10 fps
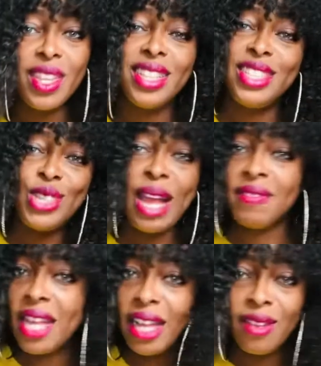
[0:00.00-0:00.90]
Did you have
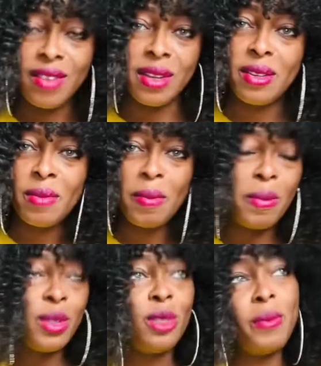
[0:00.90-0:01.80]
that kind of agreement?
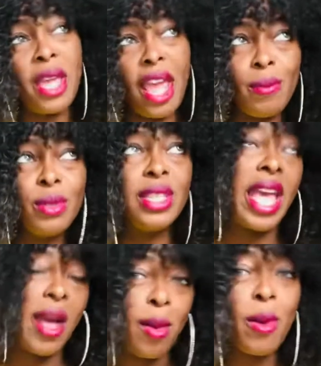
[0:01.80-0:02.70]
People should be able to
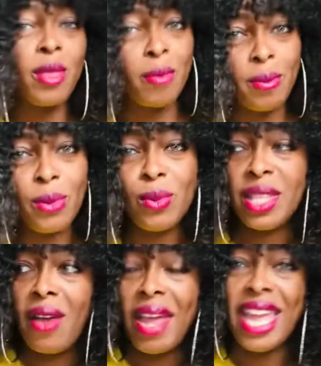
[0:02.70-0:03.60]
help other people
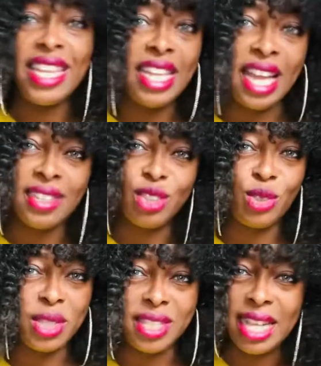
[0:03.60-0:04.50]
without any kind of
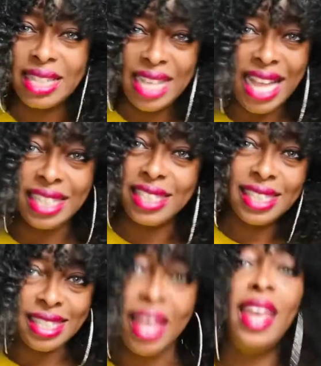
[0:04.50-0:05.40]
strings
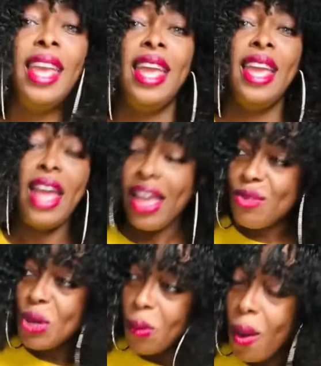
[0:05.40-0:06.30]
attached.
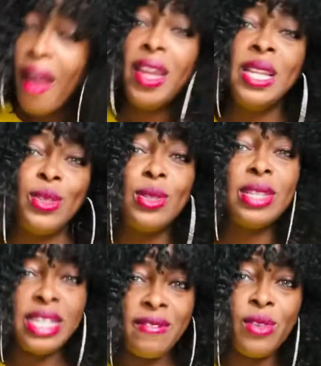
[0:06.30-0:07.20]
Requiring you to
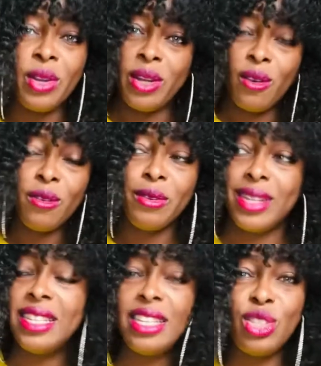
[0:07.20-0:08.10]
leave your
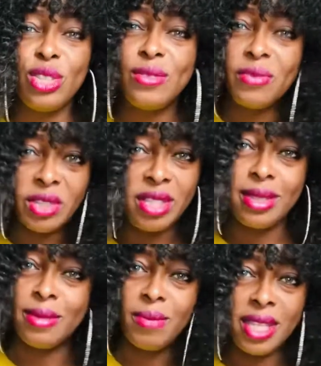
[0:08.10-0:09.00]
girlfriend is just funny
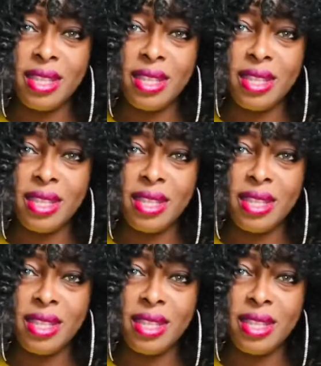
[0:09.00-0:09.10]
to me.